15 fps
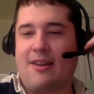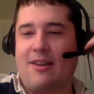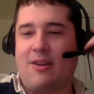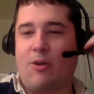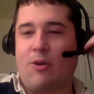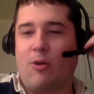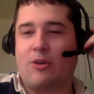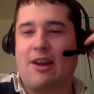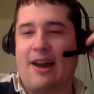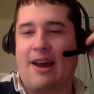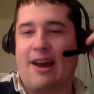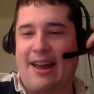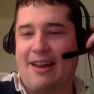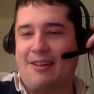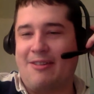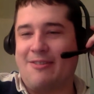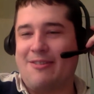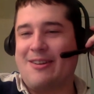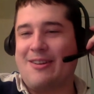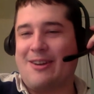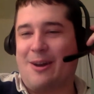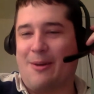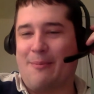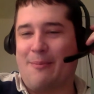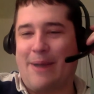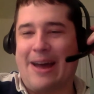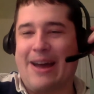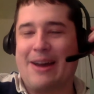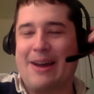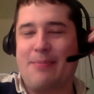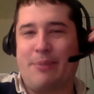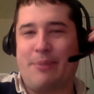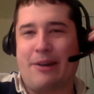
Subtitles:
old guy comeback,